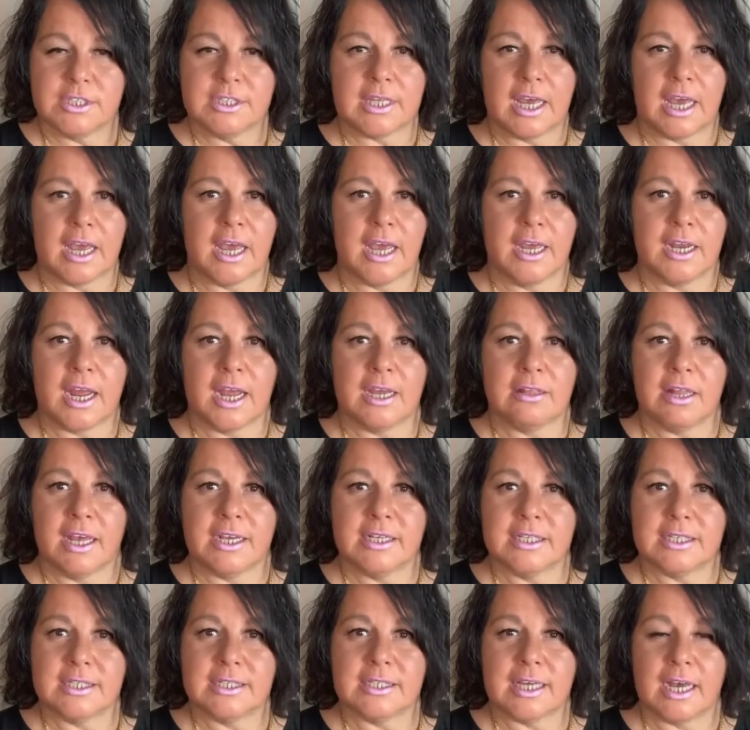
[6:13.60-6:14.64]
and I like
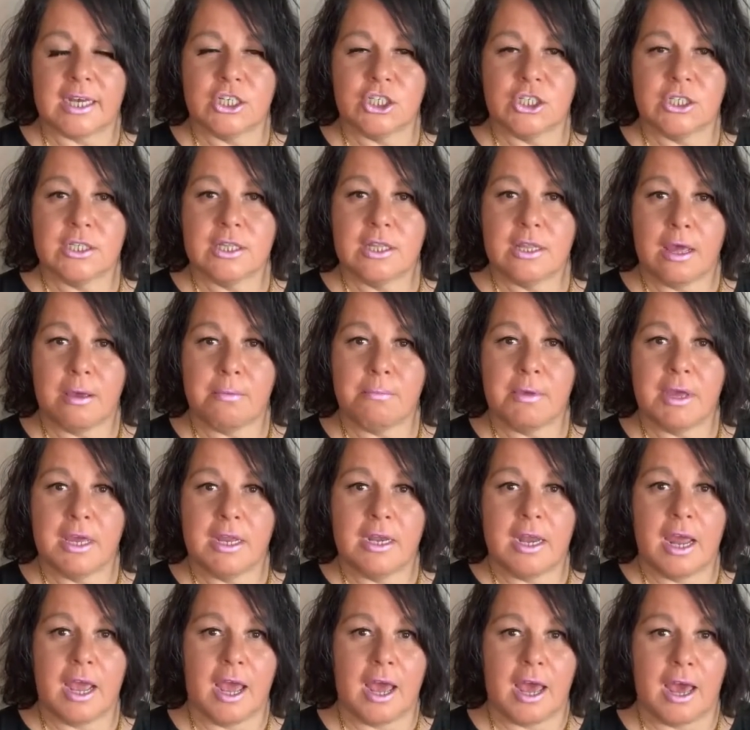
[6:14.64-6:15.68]
to section them in
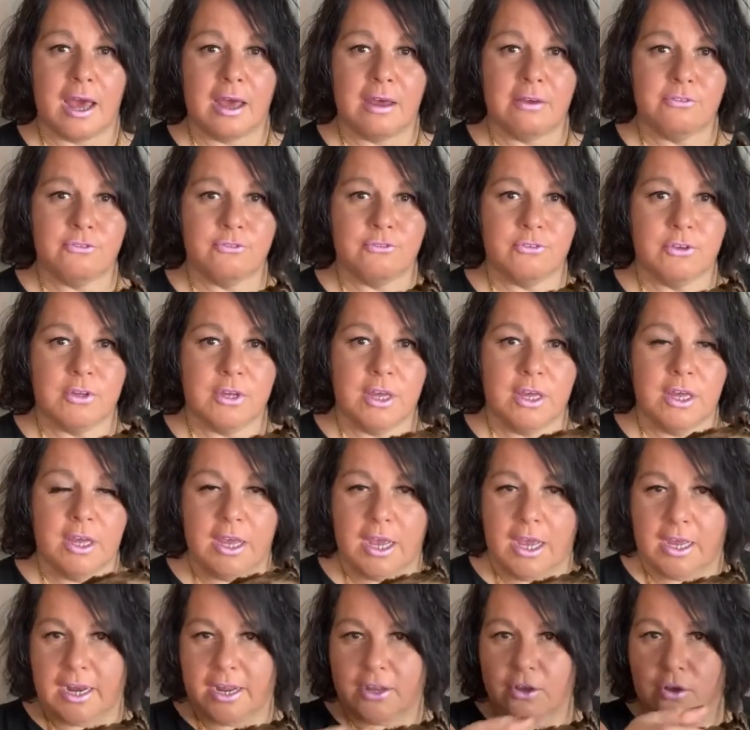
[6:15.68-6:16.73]
half,
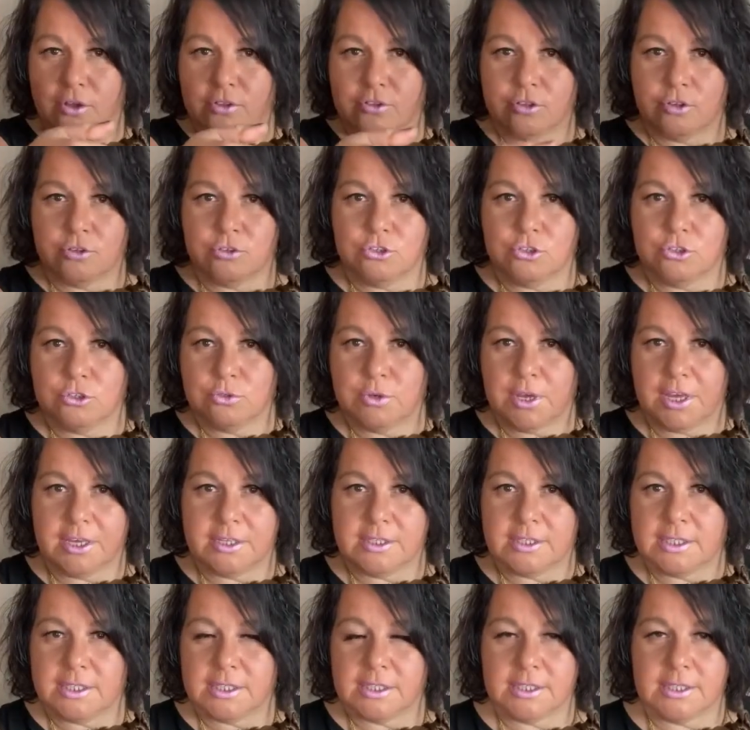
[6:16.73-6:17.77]
and I also do a
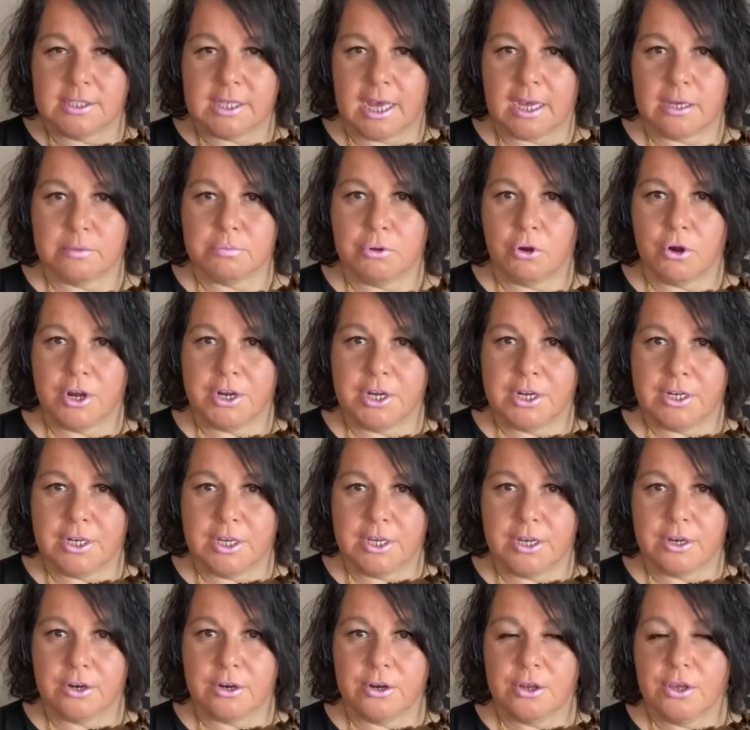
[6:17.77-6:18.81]
zigzag parting
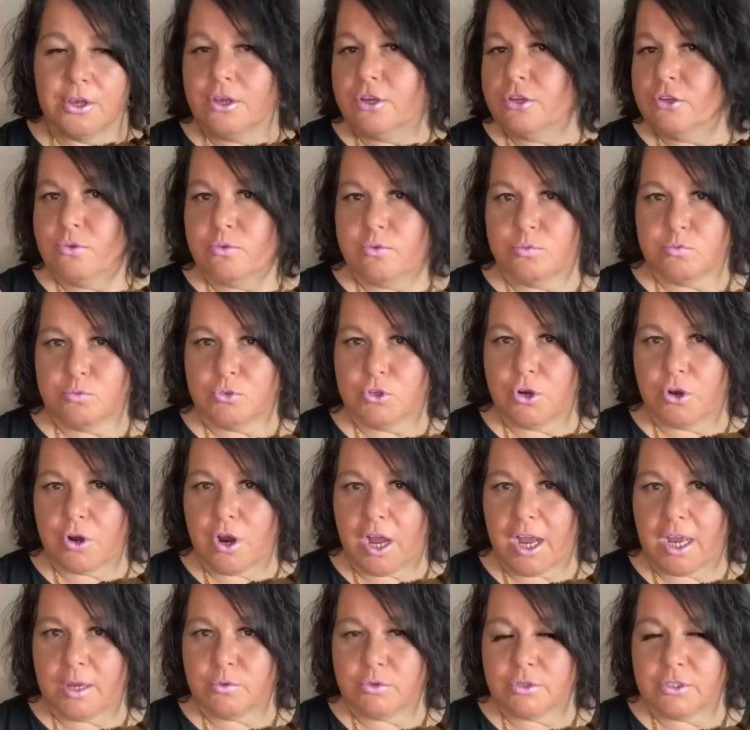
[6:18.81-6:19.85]
here. Your
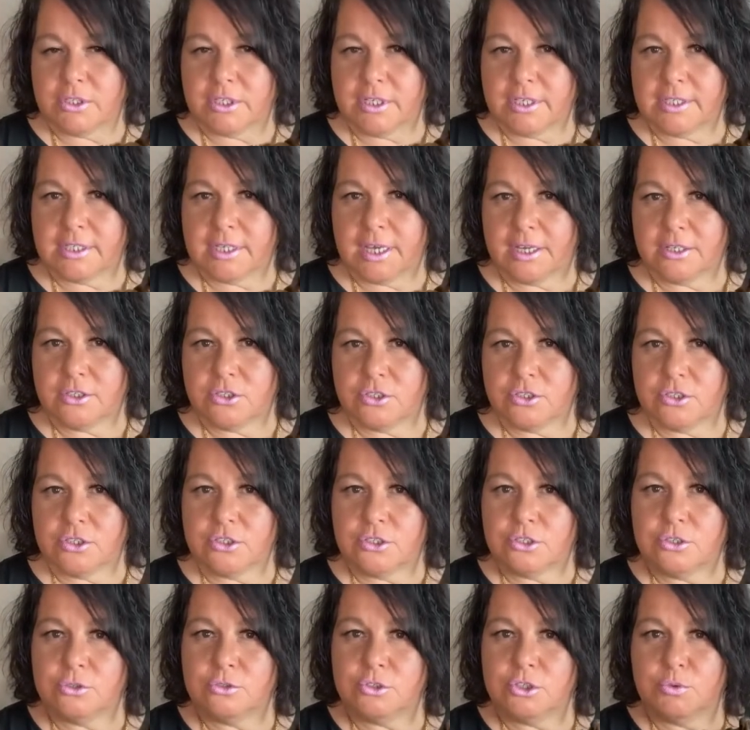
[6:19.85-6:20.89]
eye will dictate to
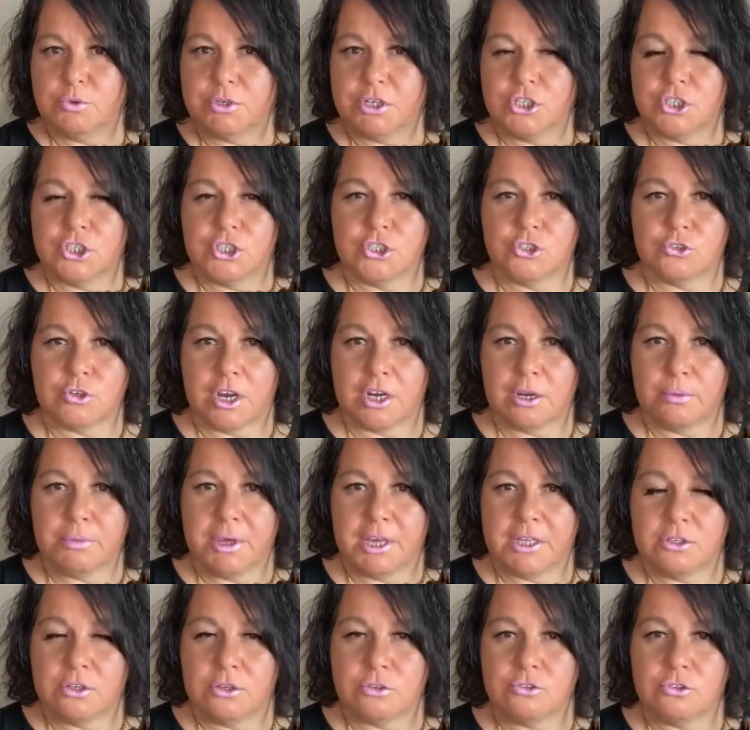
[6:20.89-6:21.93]
you. You want to just try to
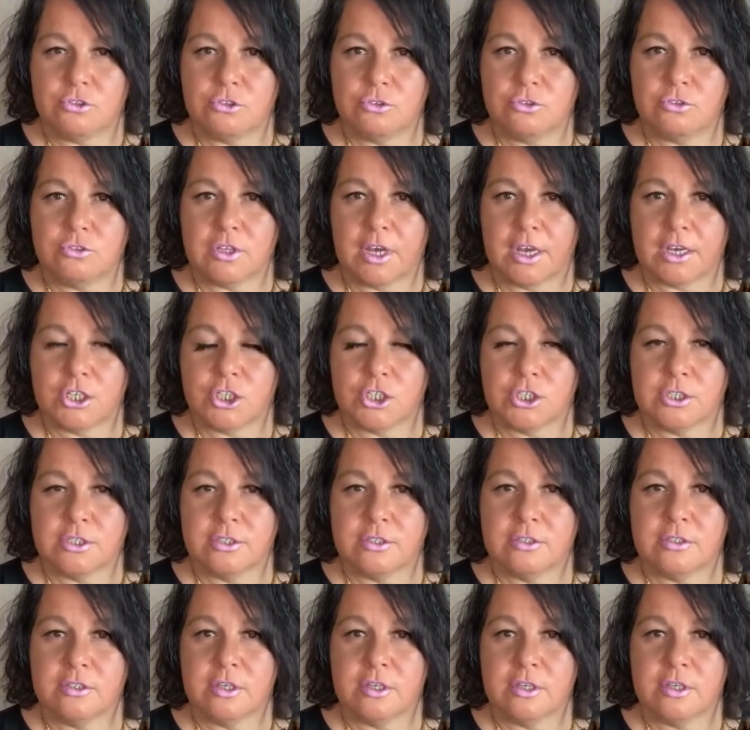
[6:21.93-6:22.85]
make those 2 sections,